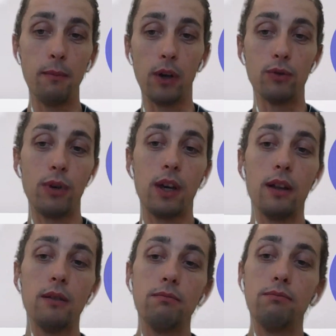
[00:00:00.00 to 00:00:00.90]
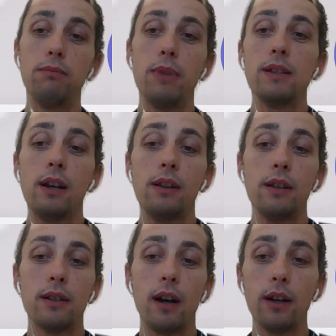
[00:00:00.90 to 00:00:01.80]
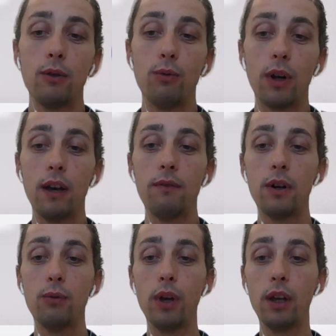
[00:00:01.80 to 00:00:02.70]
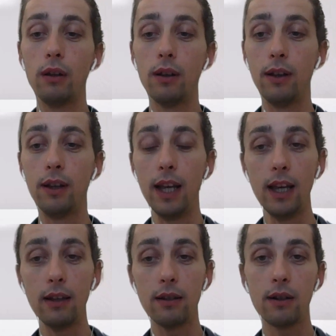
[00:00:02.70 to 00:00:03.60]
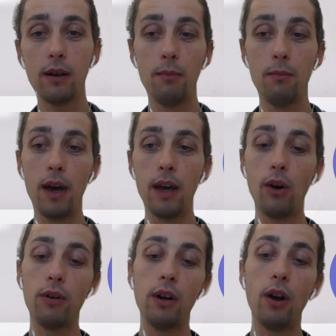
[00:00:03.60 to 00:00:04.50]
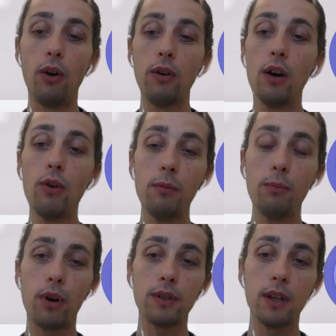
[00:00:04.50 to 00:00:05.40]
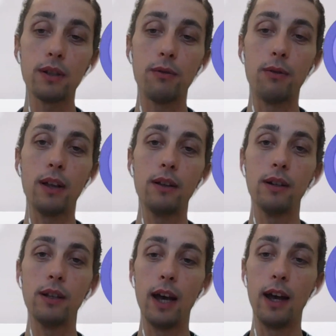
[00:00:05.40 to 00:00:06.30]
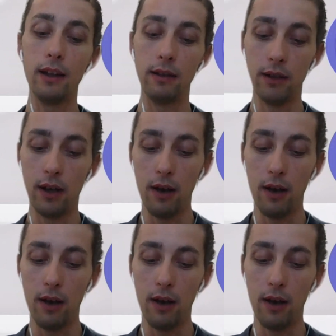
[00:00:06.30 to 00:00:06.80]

because we can basically decide whatever we need on an ongoing process, rather than